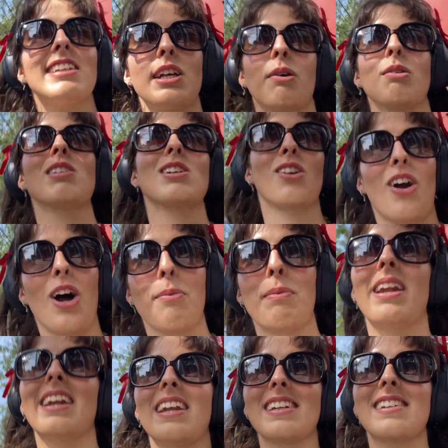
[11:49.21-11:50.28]
so strong, but
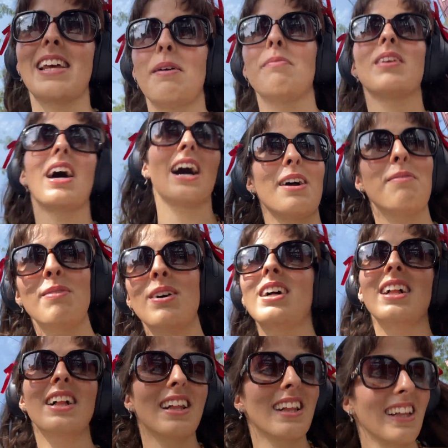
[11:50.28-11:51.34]
at the same time,
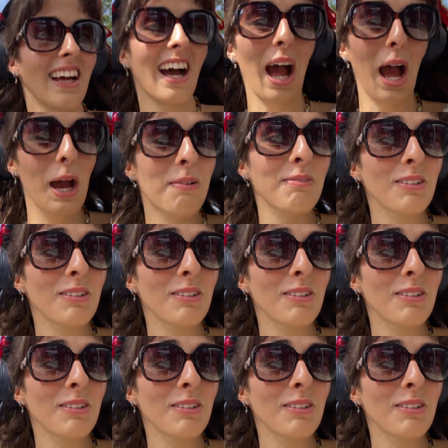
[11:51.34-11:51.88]
I'm